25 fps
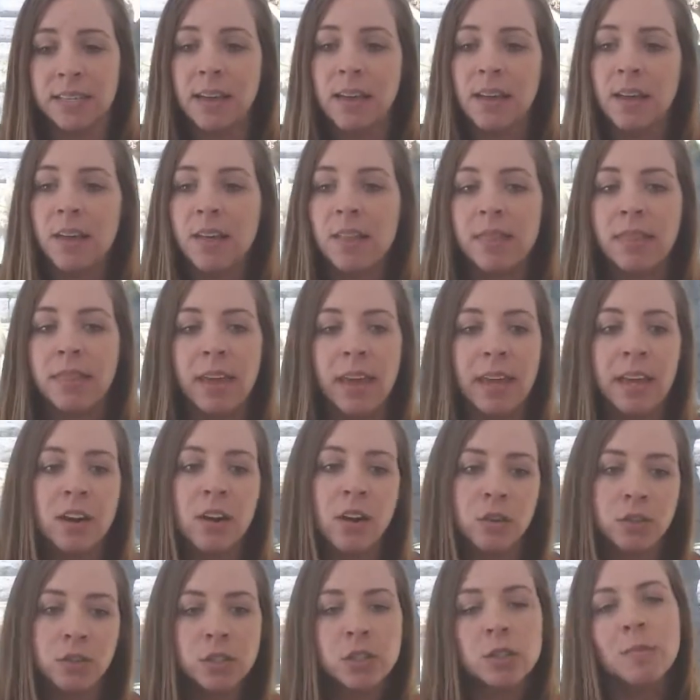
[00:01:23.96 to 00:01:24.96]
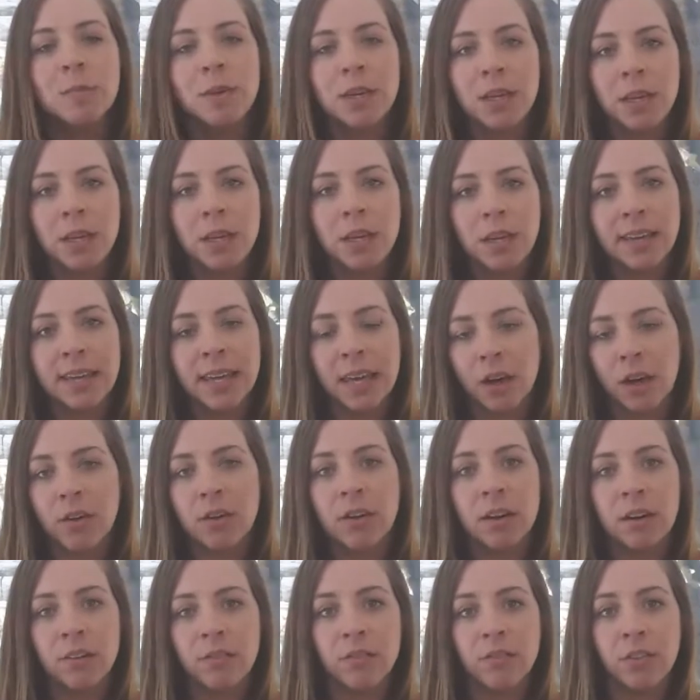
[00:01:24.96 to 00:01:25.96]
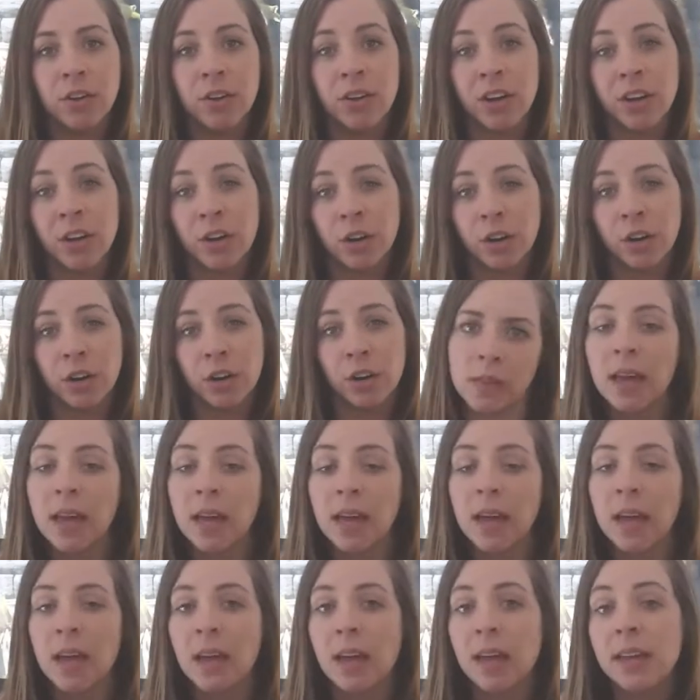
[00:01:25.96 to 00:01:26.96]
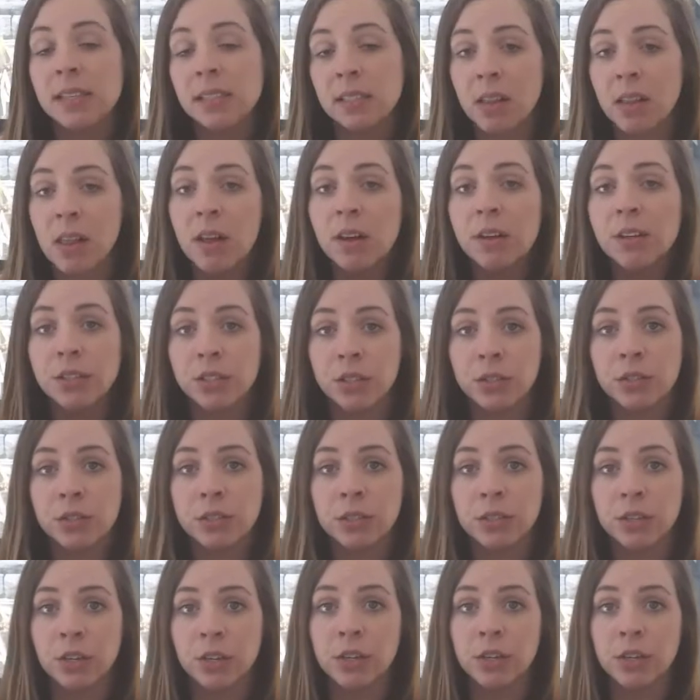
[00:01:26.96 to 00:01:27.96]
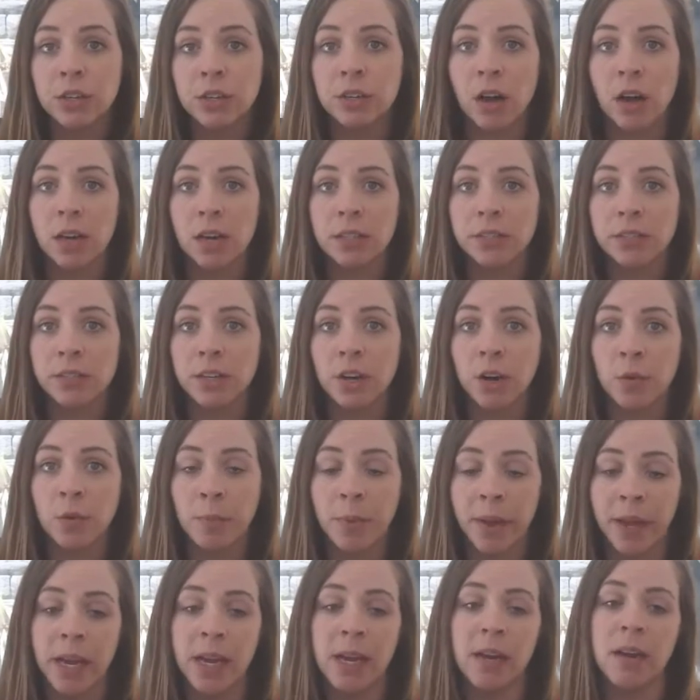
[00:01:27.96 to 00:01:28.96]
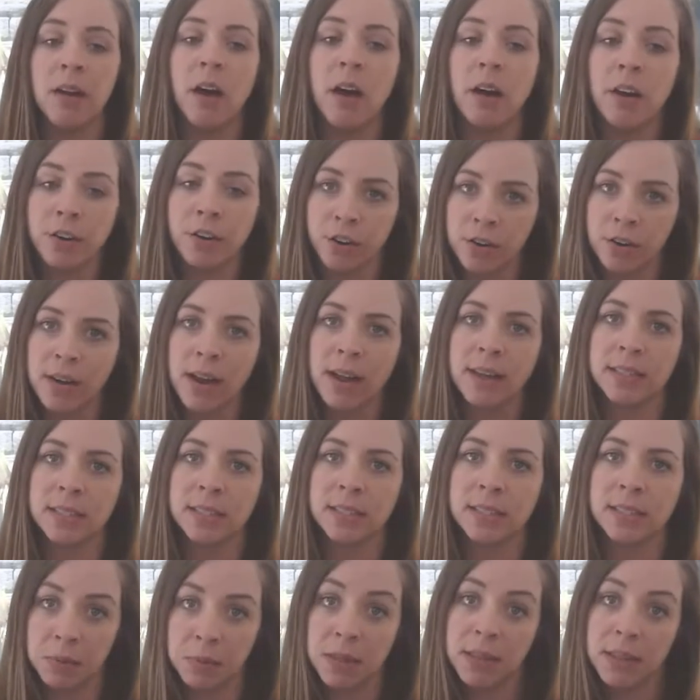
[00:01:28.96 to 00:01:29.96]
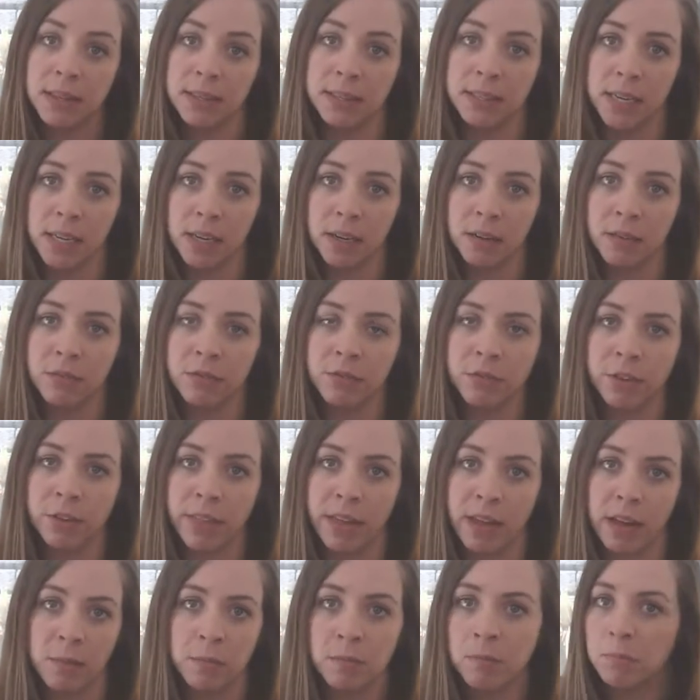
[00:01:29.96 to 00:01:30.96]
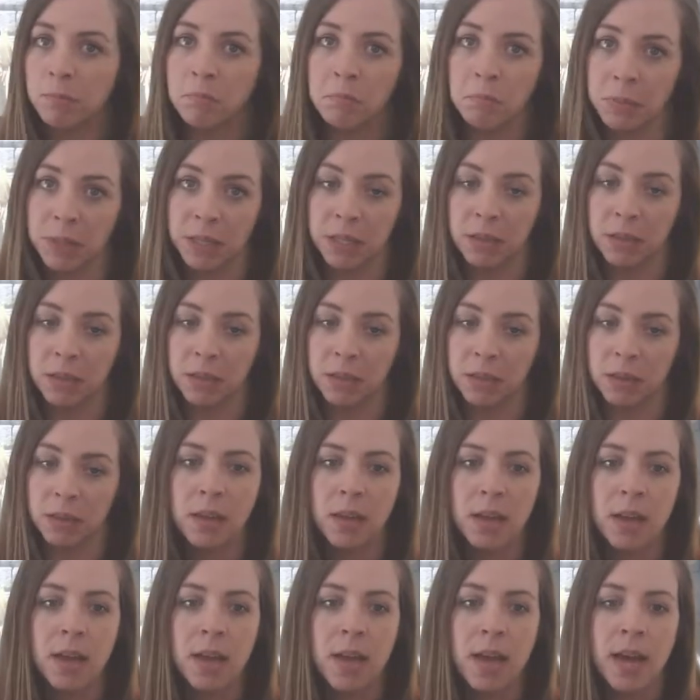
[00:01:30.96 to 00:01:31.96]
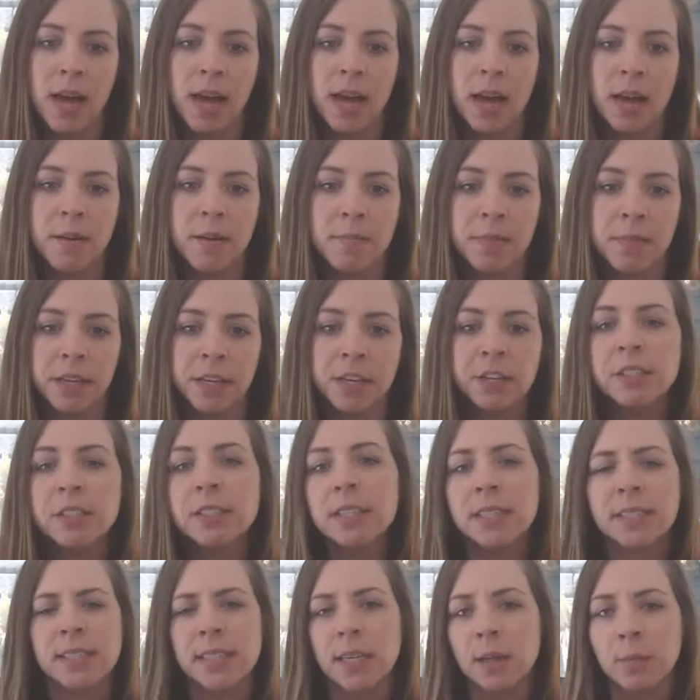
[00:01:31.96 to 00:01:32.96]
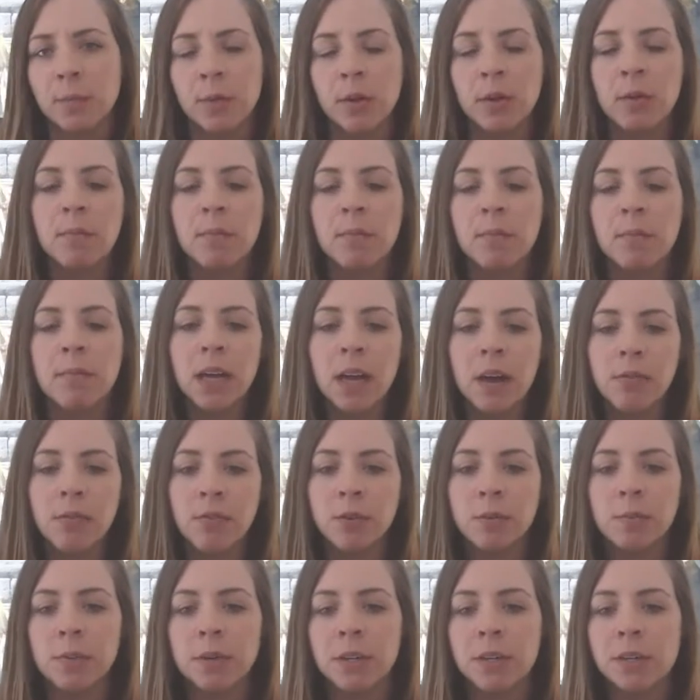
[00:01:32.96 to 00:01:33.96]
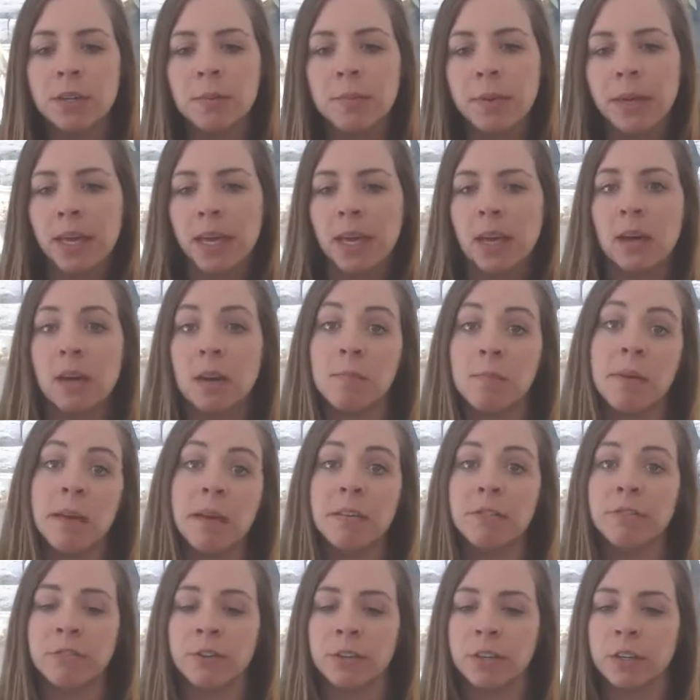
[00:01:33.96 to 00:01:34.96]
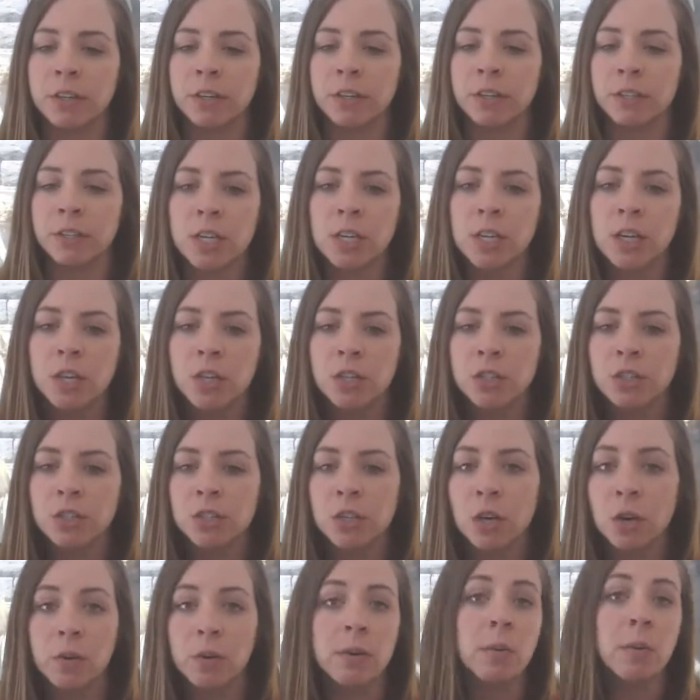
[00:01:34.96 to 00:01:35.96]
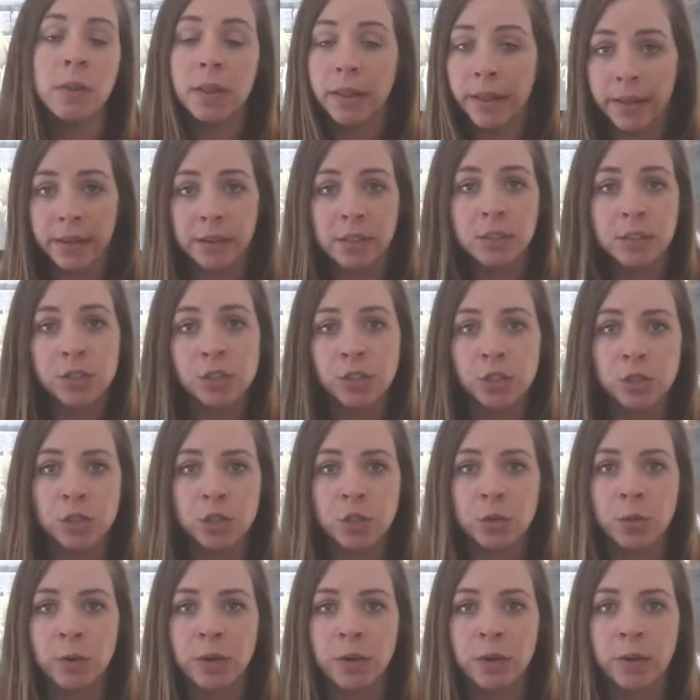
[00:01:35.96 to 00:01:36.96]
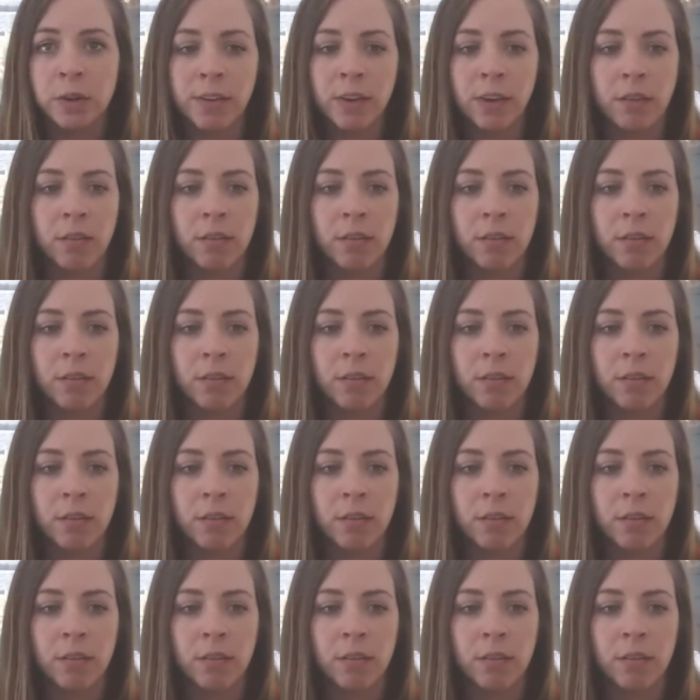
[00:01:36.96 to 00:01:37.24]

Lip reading: They can also be counted if they're incurred, as long as those incurred costs are paid on your next billing date for that bill. Here's an example. My covered period began on May 1st, so it will end on June 25th.